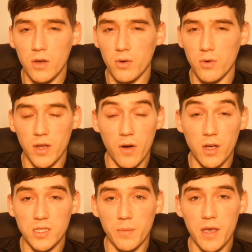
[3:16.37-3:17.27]
or there
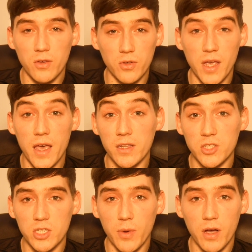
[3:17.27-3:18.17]
are some good
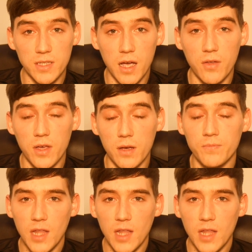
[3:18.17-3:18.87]
energy bars out there.